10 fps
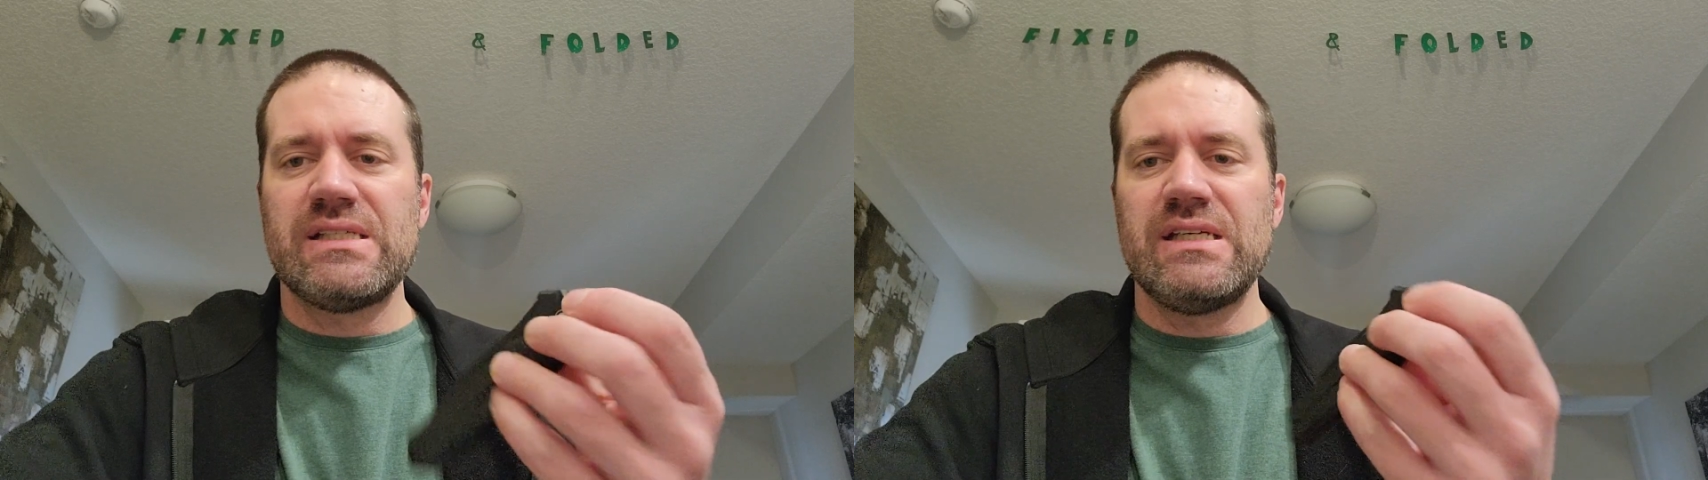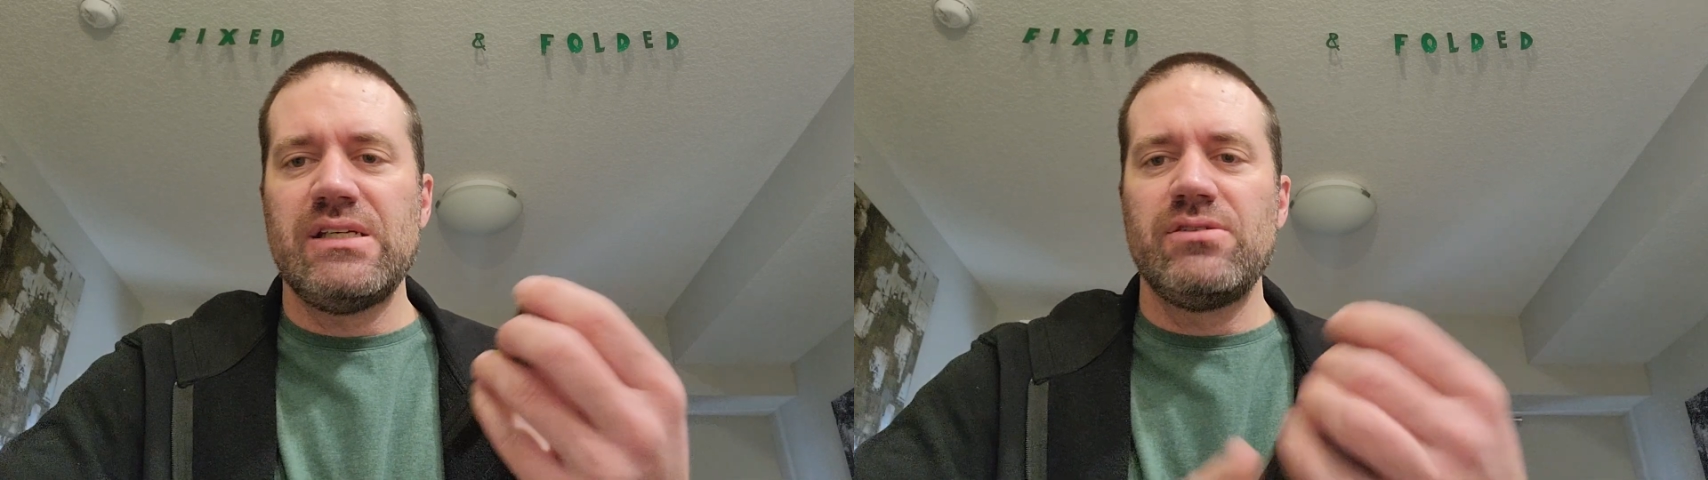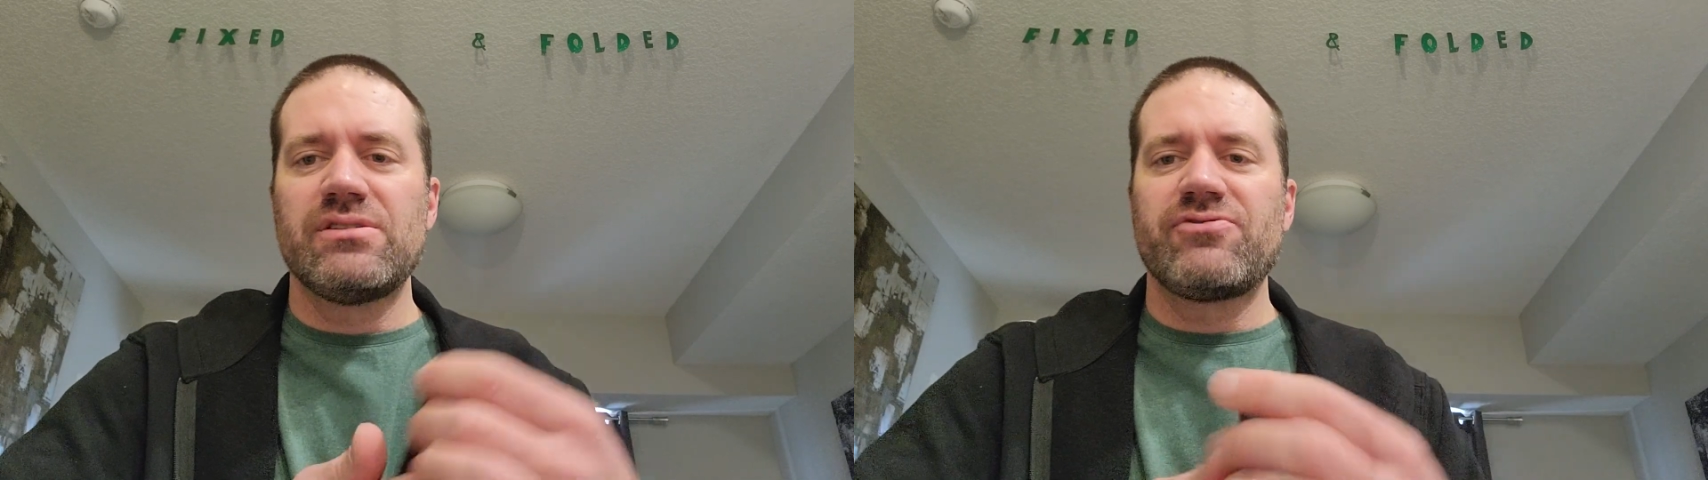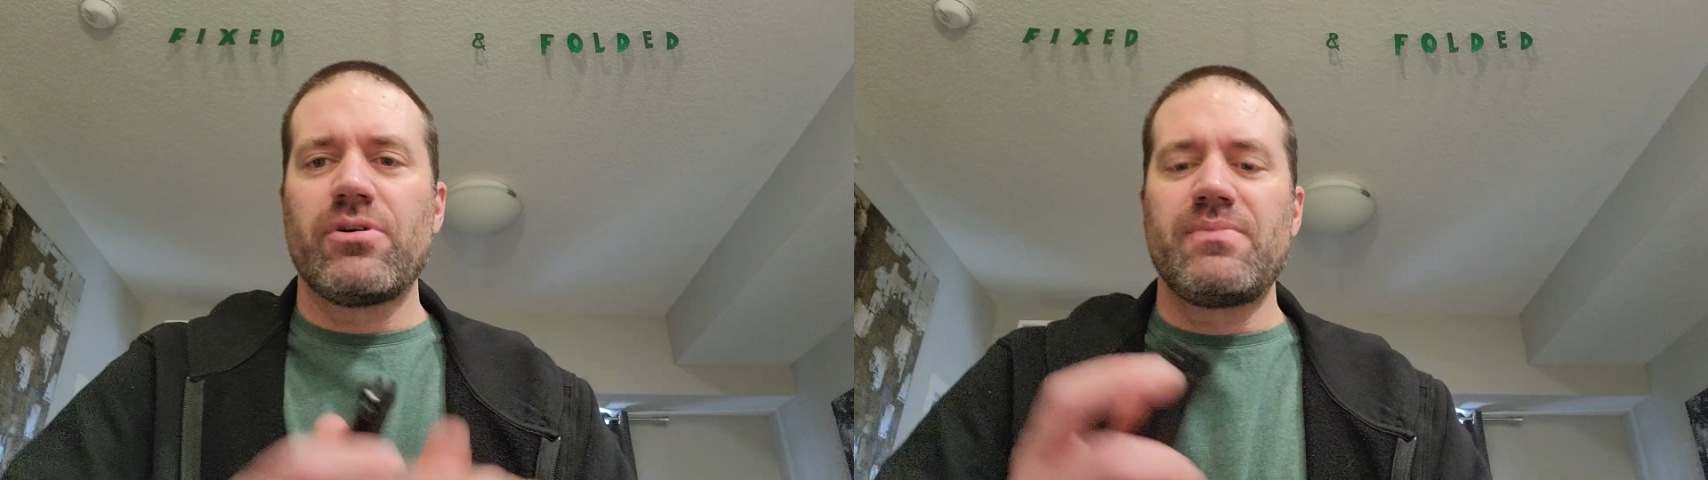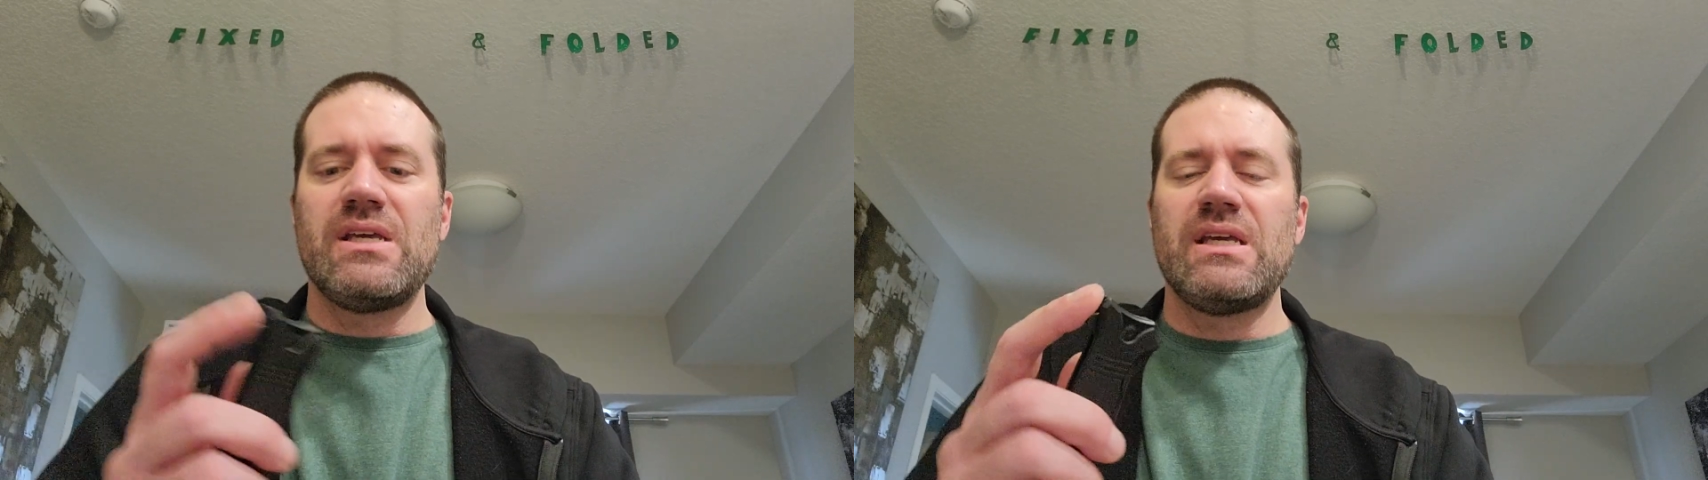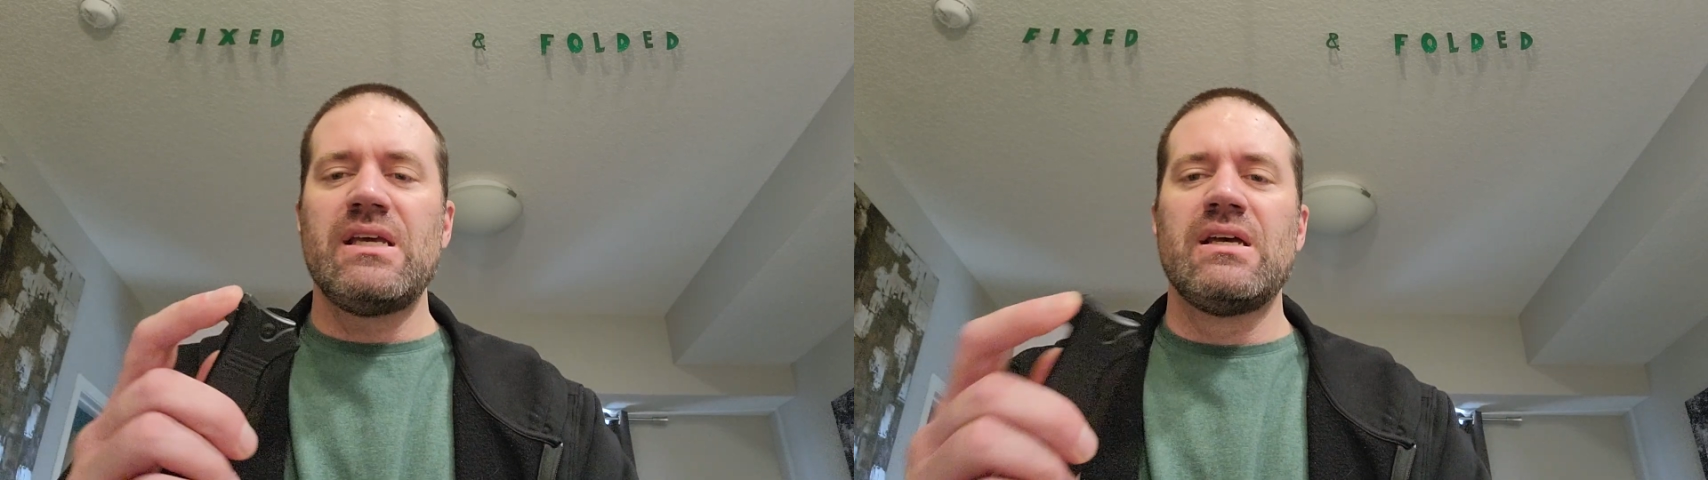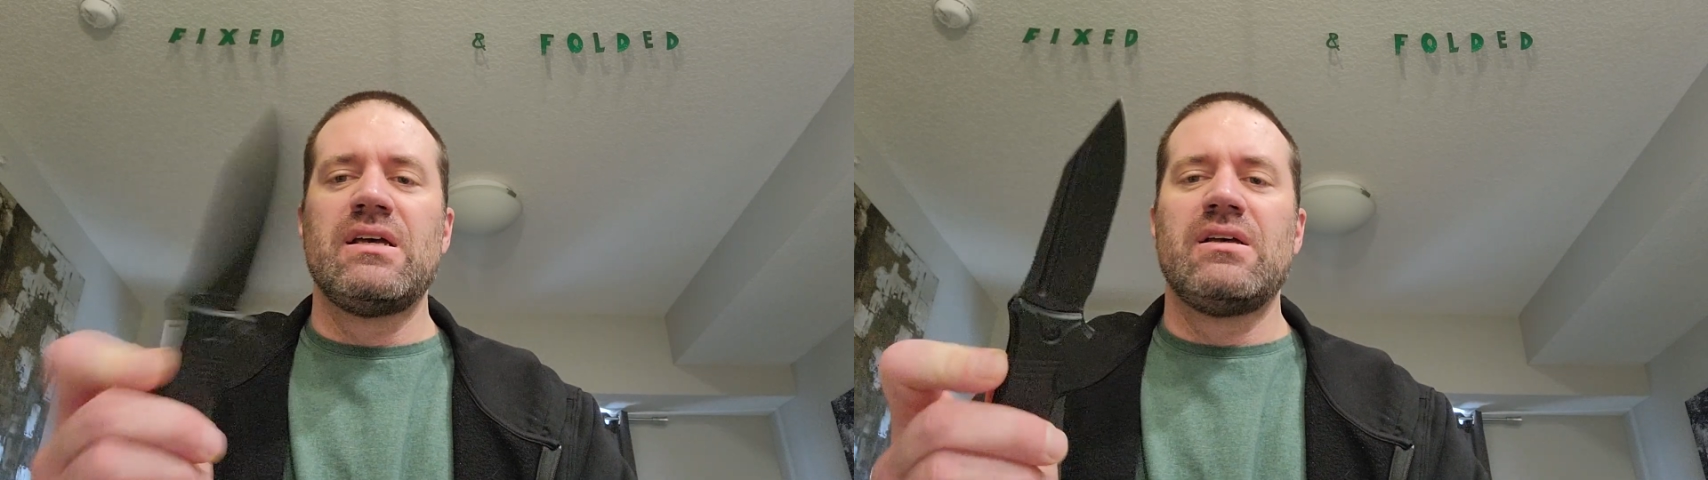use for me,